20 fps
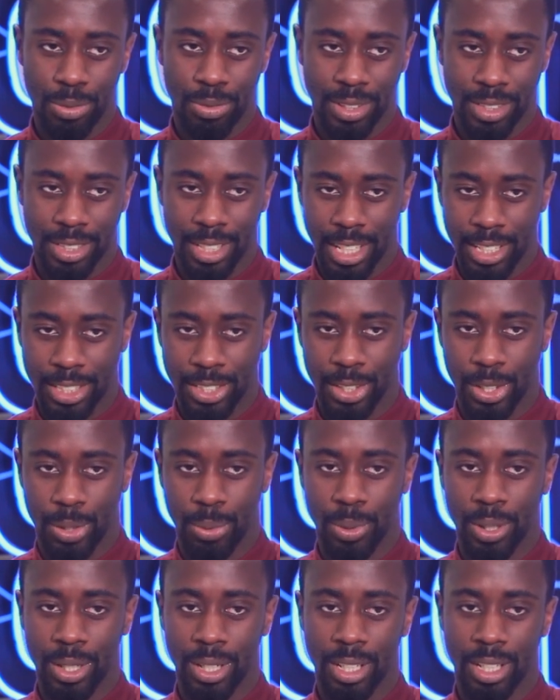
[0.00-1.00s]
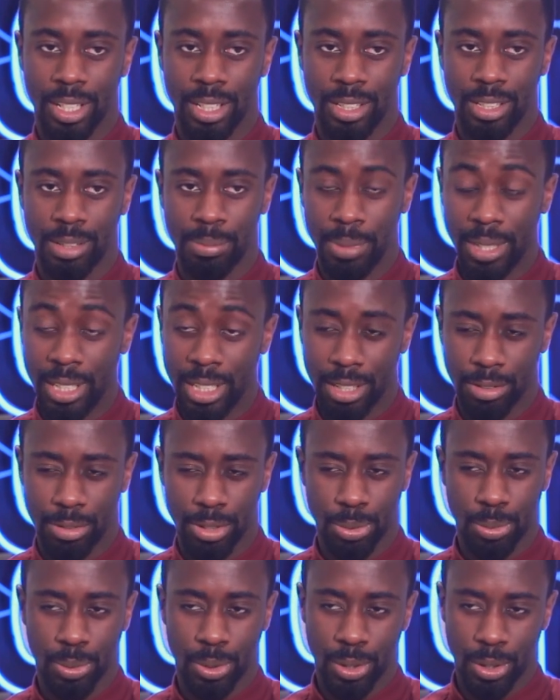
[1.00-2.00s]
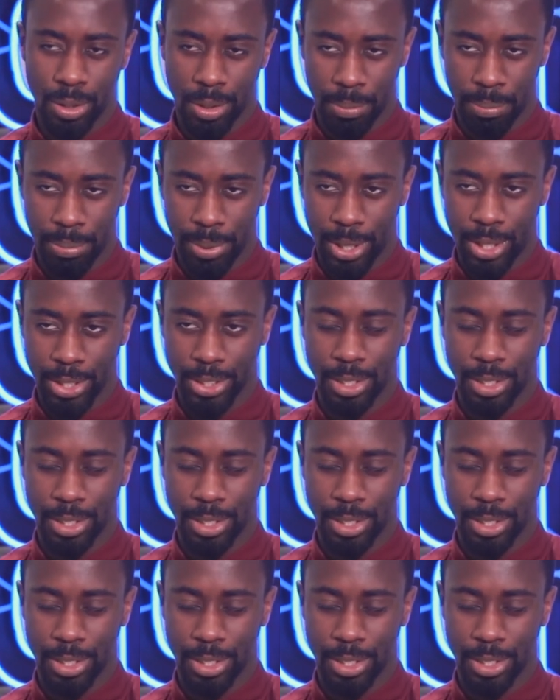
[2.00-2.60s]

Doing fantastic work in media as well, in